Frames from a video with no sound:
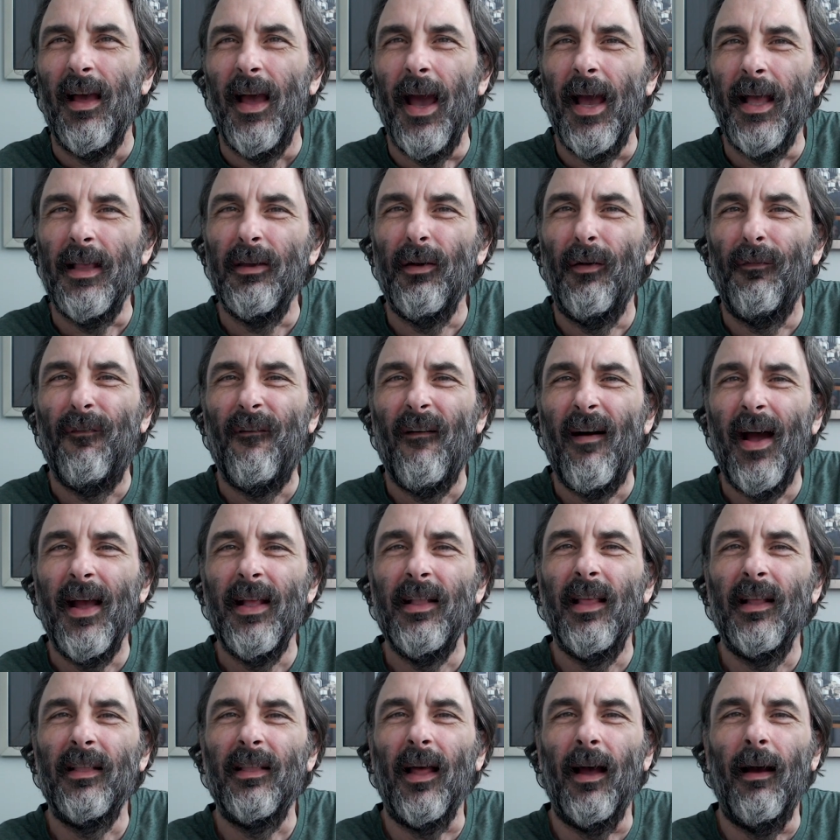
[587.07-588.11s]
And you'll
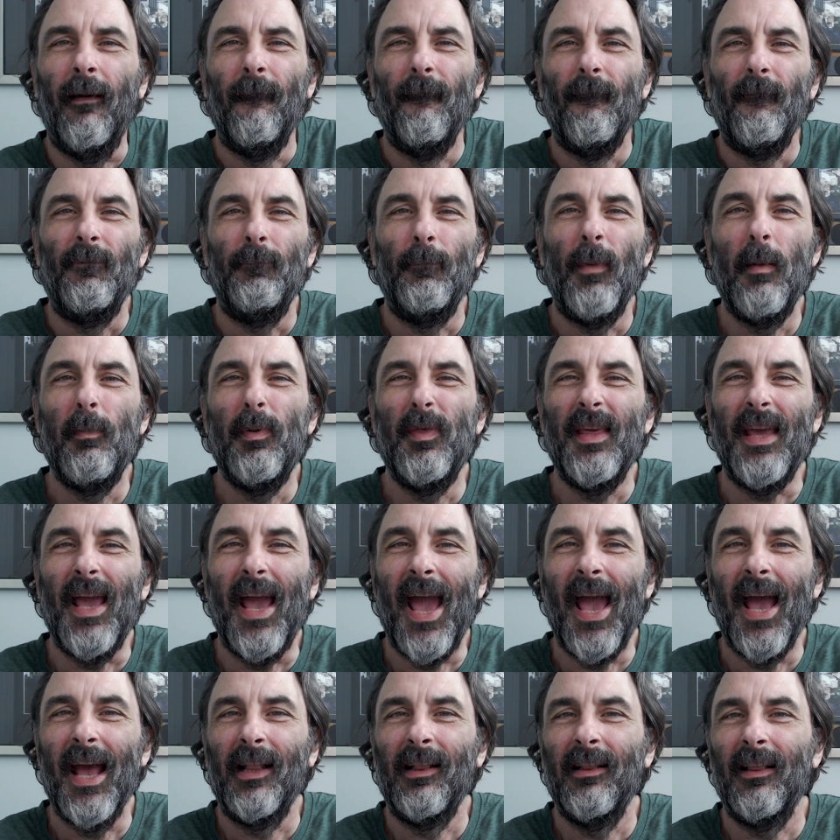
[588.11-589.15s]
find that maybe the
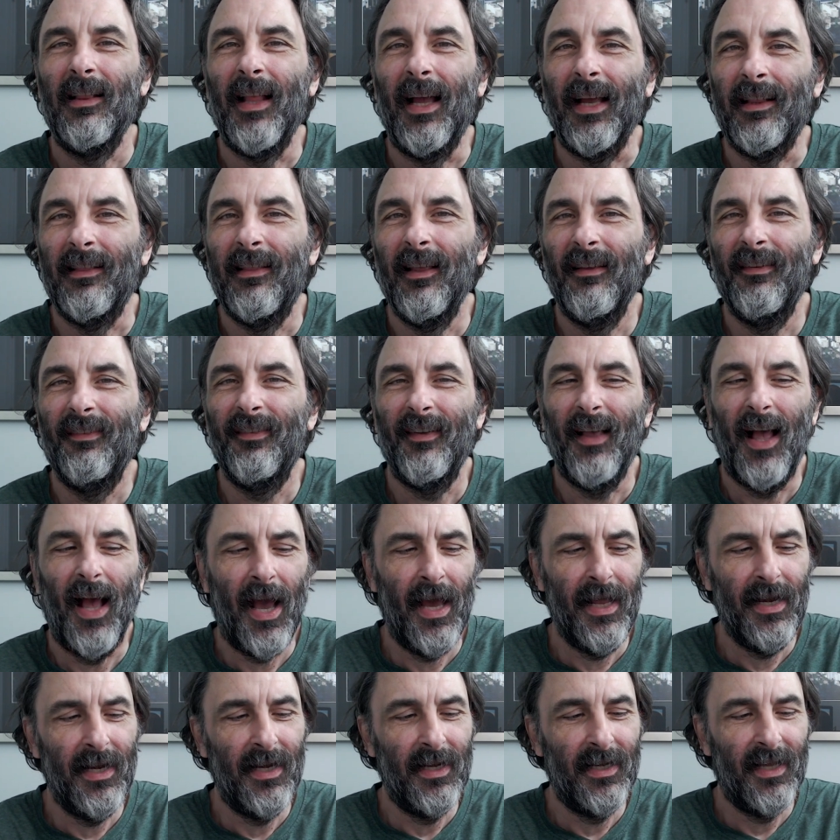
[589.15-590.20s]
end like this,
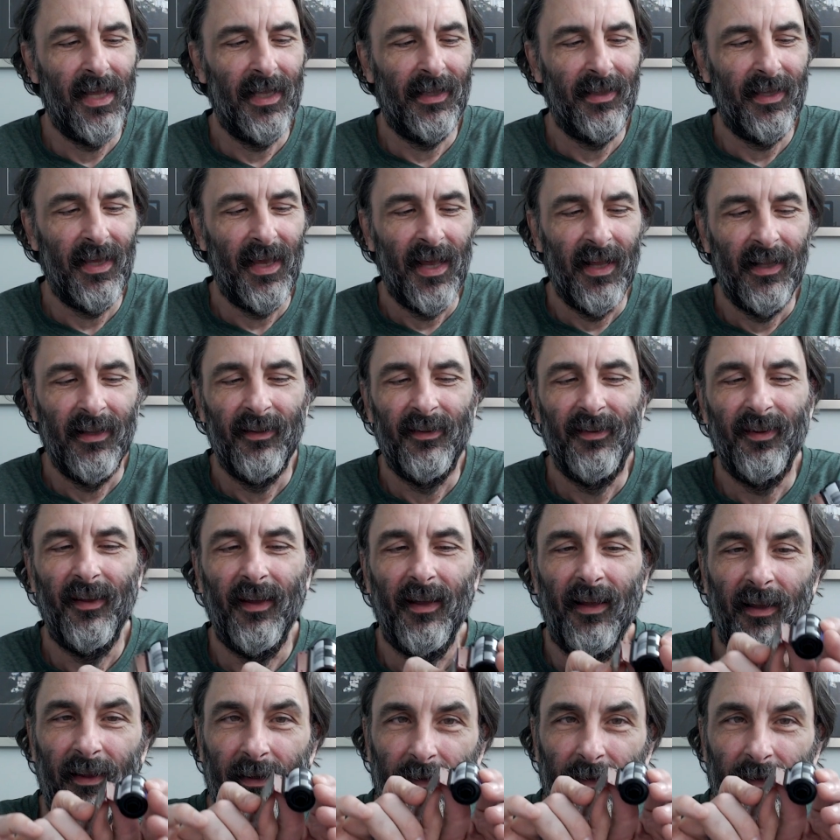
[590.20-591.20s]
I didn't get the end to